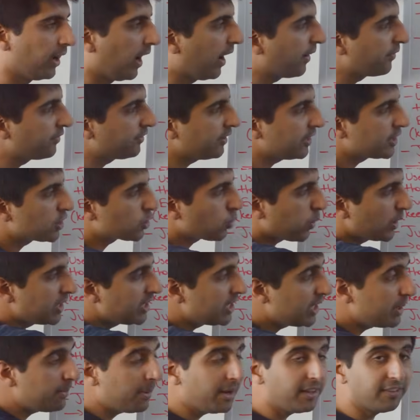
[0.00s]
I've said
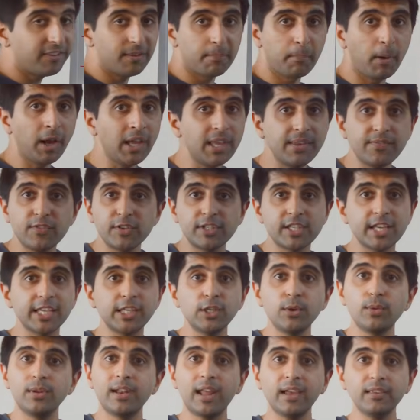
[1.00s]
20 minutes, it might even take
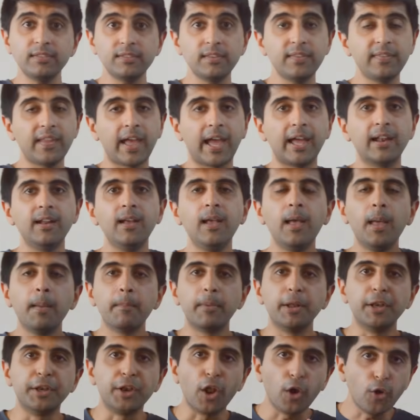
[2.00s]
you less than that,
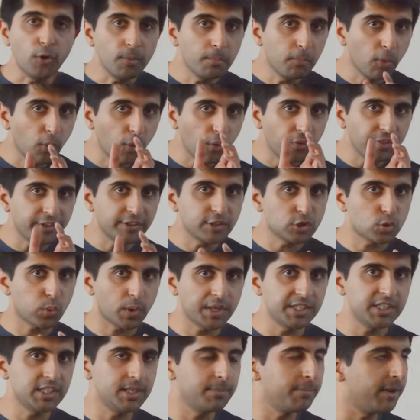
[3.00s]
but no more than
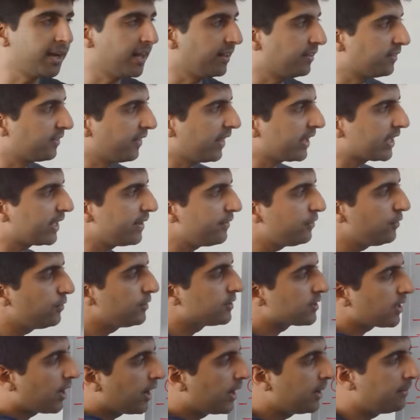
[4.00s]
20 minutes. And that gives you
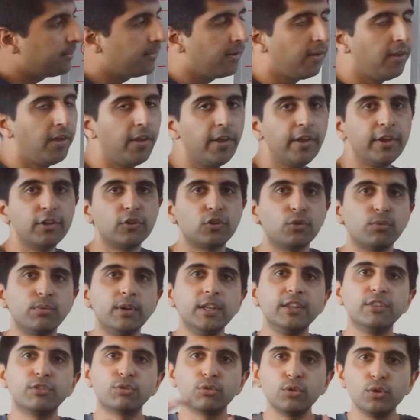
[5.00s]
time to
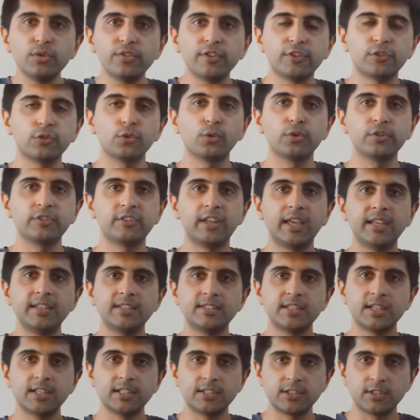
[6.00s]
read through the source
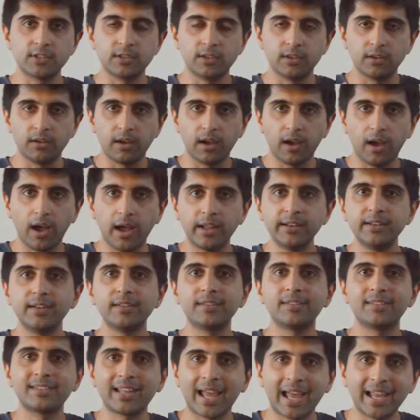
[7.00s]
data, to
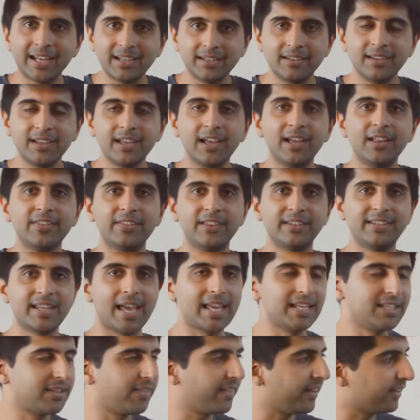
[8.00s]
understand the
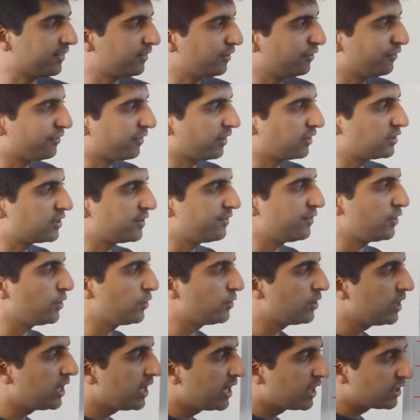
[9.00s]
data that's in front of
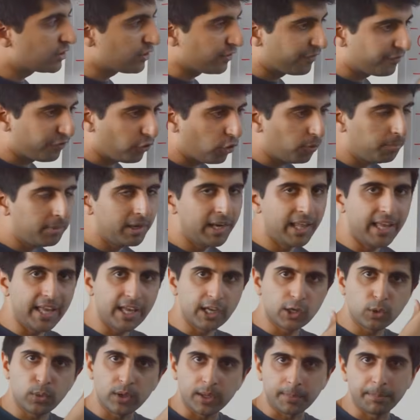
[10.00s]
you, to formulate a
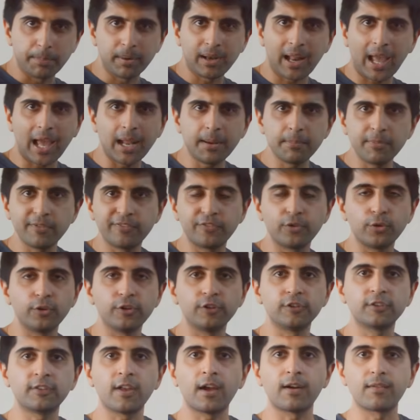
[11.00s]
quick plan before you
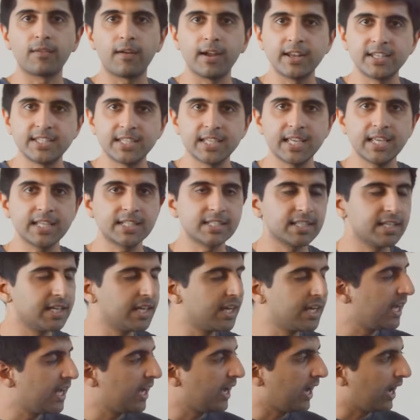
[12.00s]
start writing it,
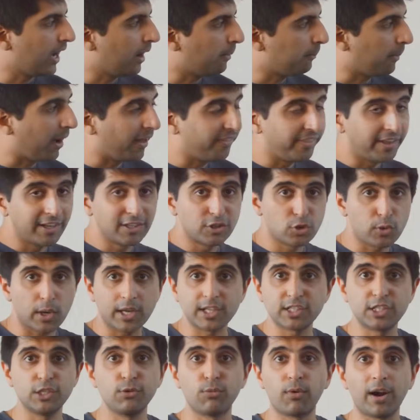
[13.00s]
um, and then to
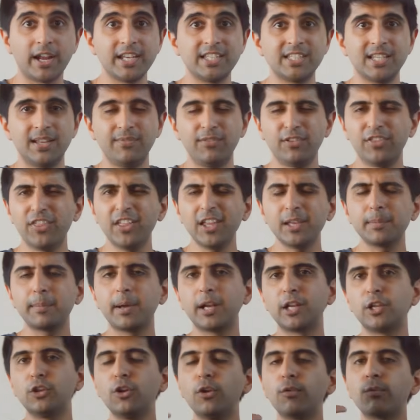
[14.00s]
actually write it. If you think about
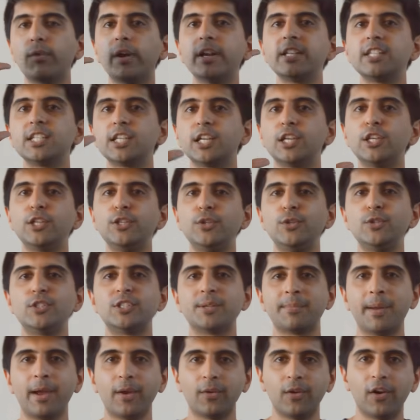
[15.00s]
it, you're not writing a huge
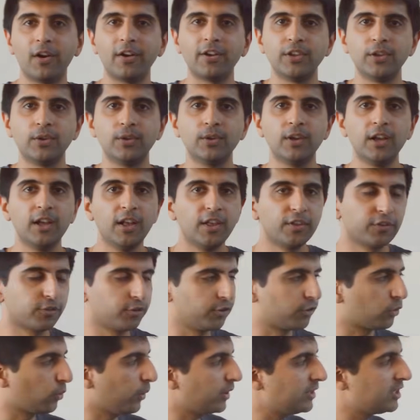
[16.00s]
amount, are you? So
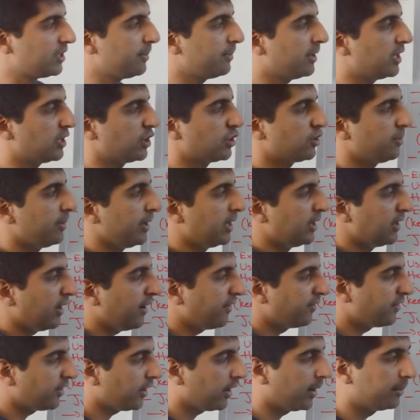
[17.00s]
20 minutes should be
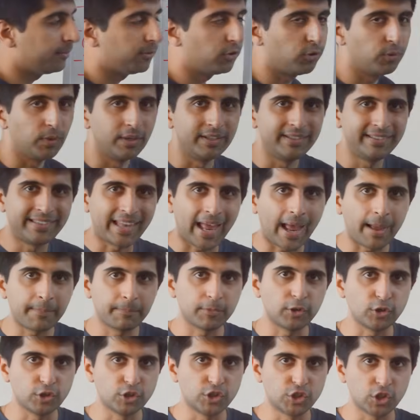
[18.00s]
enough time to do a damn
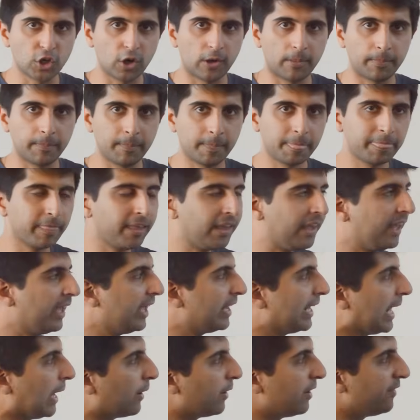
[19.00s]
good job.
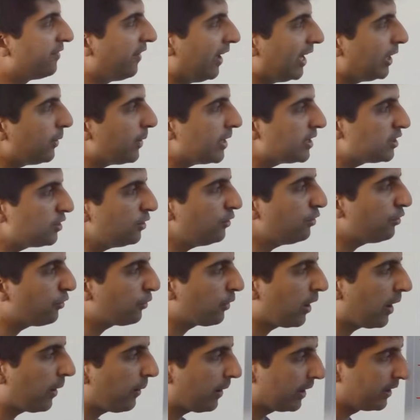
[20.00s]
Now, evaluation
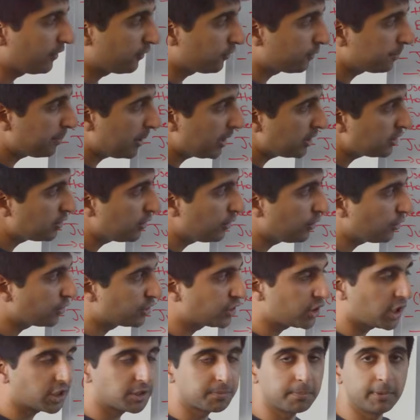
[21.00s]
throughout, and especially in your
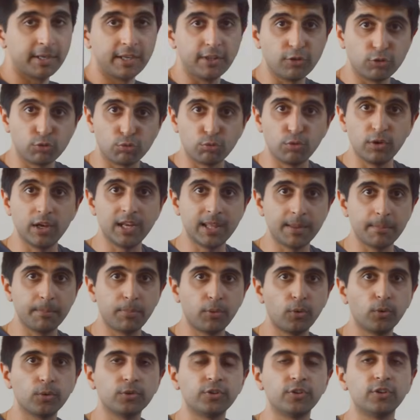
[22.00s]
judgment, is really
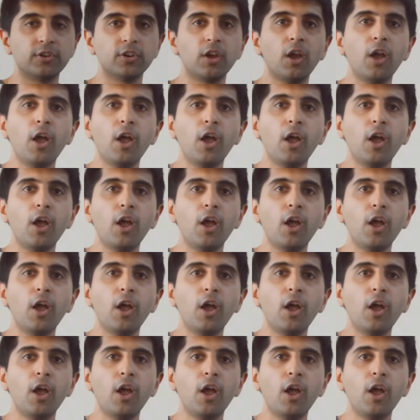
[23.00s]
important.